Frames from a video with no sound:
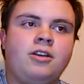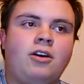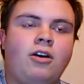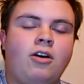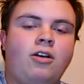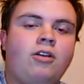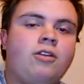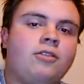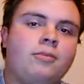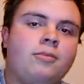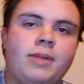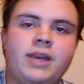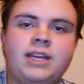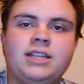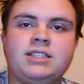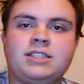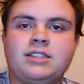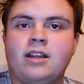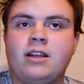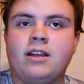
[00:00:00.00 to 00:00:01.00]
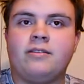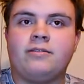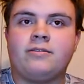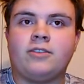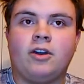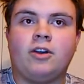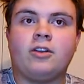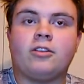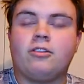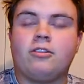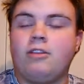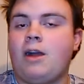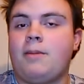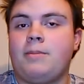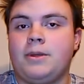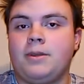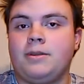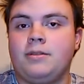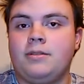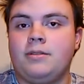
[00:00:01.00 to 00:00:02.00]
all the baits that have caught a
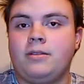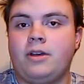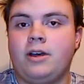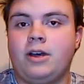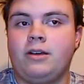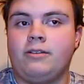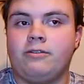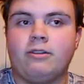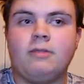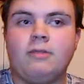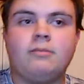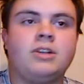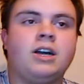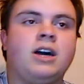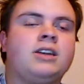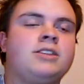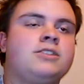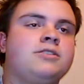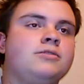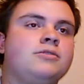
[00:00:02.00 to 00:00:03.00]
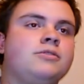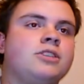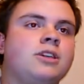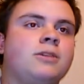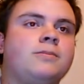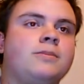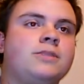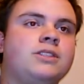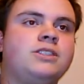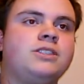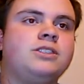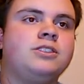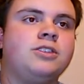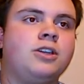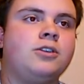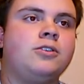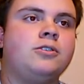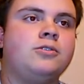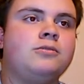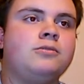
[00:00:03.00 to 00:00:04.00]
crappie from Doc's Lure Company.
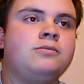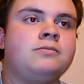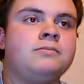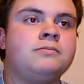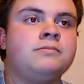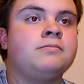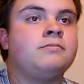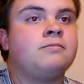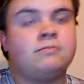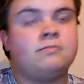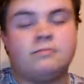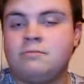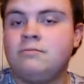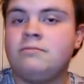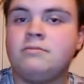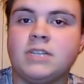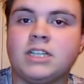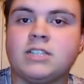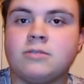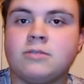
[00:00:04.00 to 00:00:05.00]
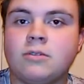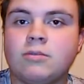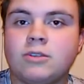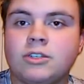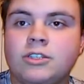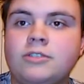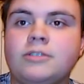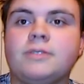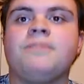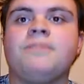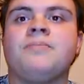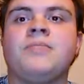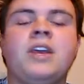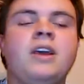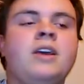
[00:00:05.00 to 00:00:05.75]
So that's what we're doing.